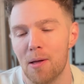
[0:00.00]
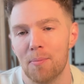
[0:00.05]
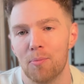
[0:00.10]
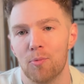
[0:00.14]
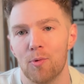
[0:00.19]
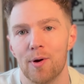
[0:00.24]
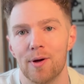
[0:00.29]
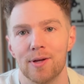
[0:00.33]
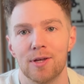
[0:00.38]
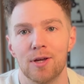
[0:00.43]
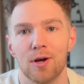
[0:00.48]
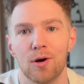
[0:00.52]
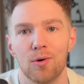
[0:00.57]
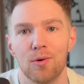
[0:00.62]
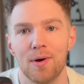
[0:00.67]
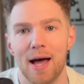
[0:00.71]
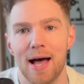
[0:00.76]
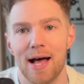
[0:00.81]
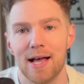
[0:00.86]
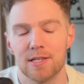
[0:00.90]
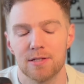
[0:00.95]
up what
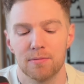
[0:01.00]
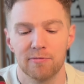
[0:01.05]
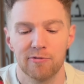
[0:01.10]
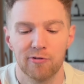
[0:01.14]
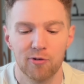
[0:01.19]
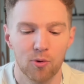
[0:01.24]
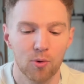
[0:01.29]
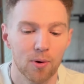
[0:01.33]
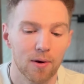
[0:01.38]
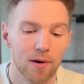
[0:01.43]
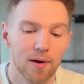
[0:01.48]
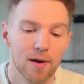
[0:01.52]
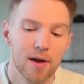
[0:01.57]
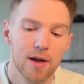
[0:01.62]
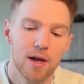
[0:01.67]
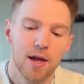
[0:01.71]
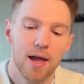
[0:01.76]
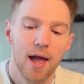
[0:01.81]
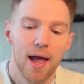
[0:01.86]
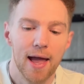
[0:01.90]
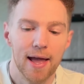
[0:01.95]
GOAT has them for
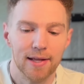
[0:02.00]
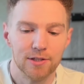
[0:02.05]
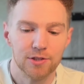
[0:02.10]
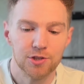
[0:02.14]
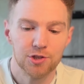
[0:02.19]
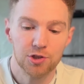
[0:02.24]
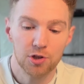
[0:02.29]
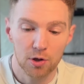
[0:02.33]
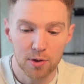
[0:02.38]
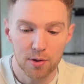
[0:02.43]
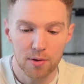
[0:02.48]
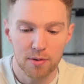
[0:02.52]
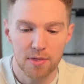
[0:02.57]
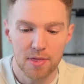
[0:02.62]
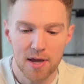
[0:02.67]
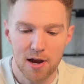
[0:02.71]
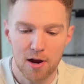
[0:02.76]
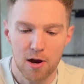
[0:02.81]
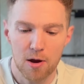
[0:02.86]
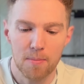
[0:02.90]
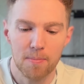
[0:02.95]
and show you
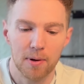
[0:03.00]
there.